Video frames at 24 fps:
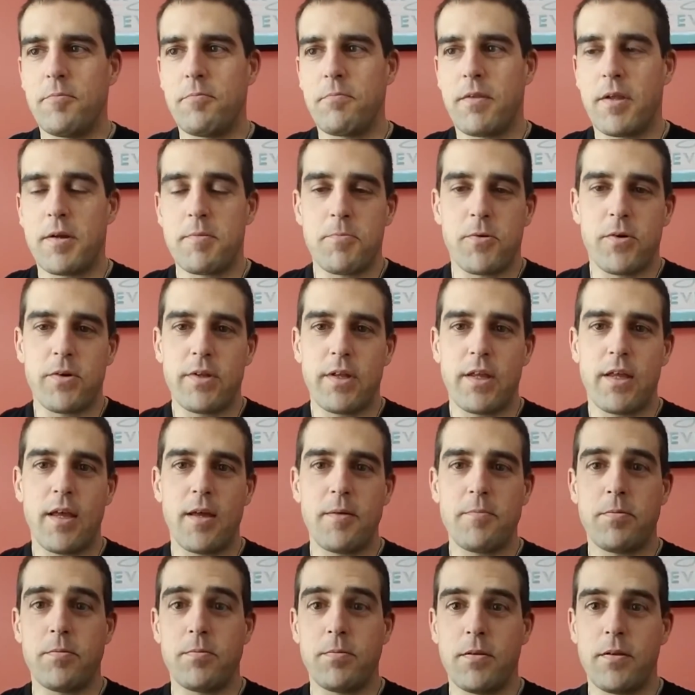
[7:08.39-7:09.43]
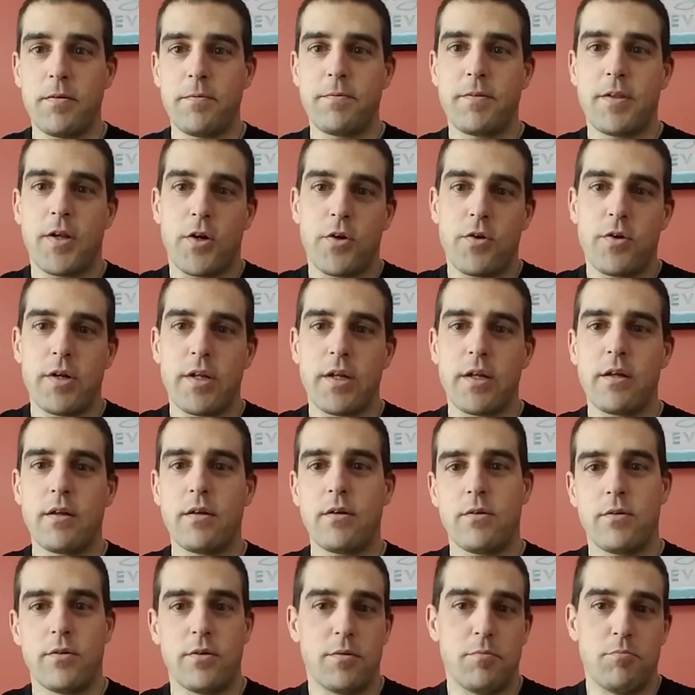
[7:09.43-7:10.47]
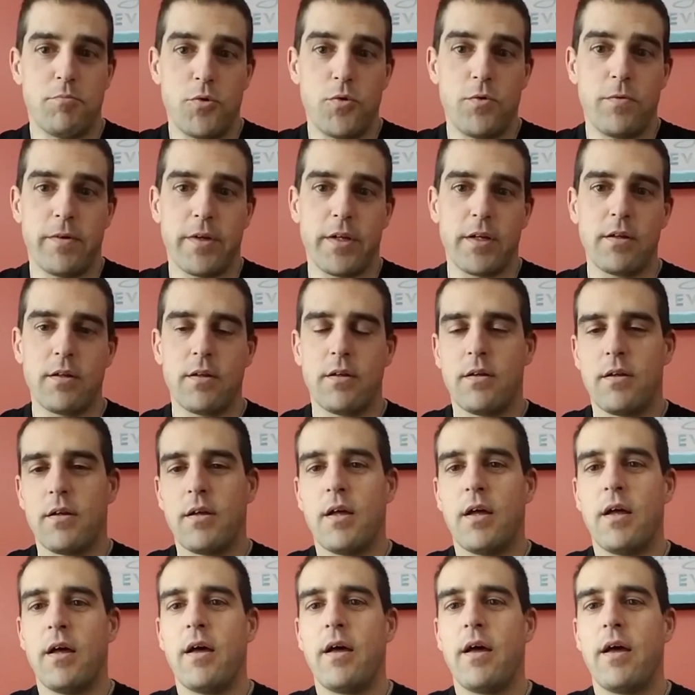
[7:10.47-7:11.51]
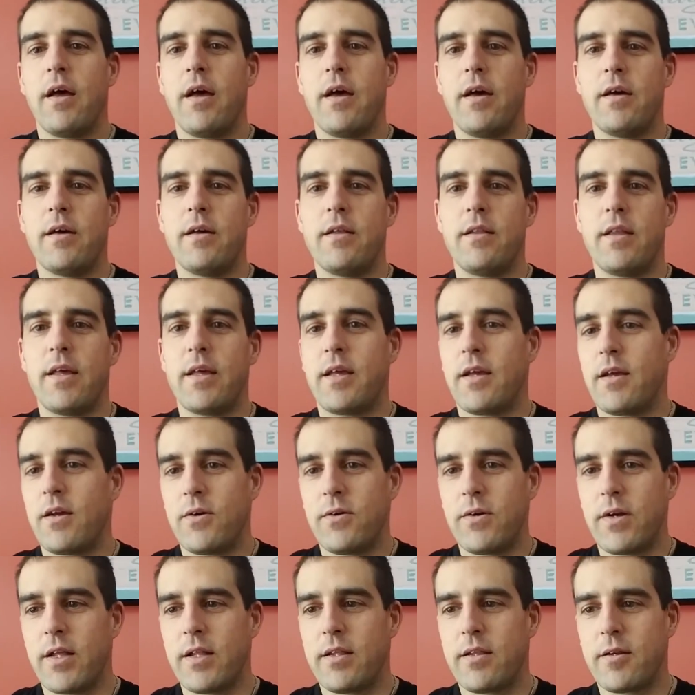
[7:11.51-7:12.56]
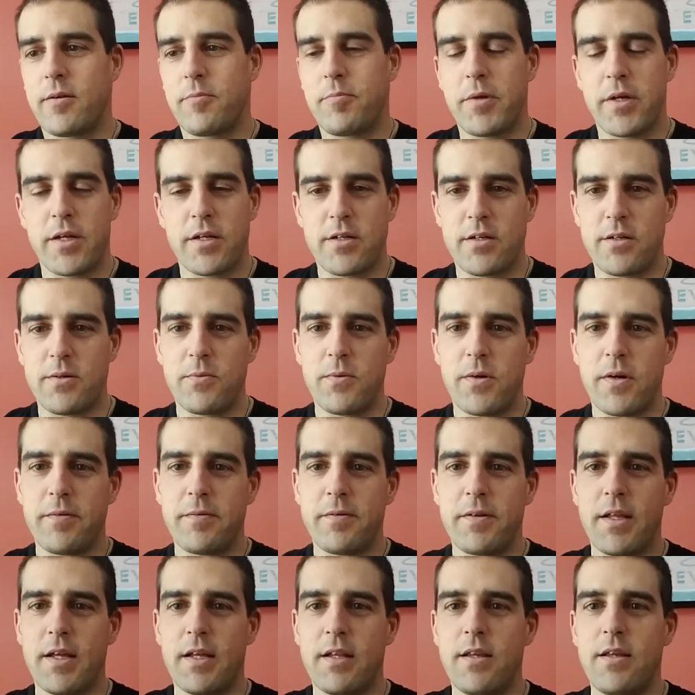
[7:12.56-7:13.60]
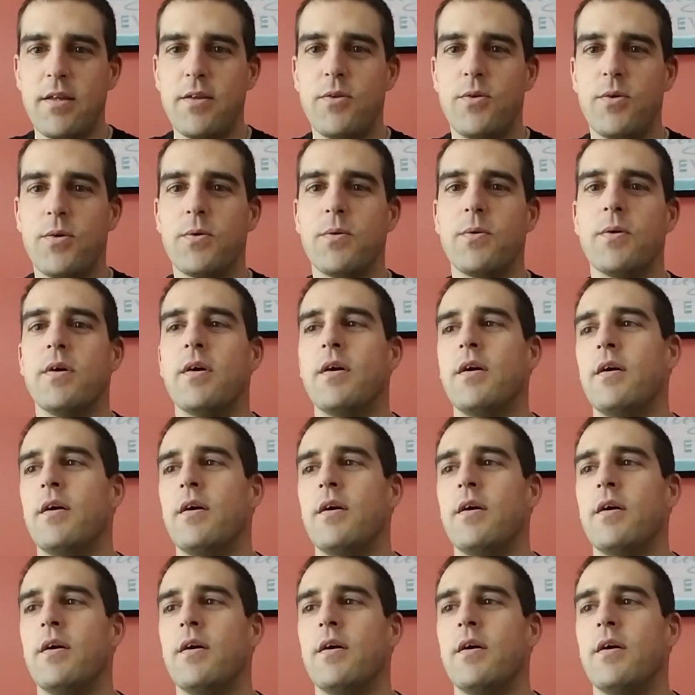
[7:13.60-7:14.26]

they're more than capable of turning or moving, and they can go get their picture wherever they need to.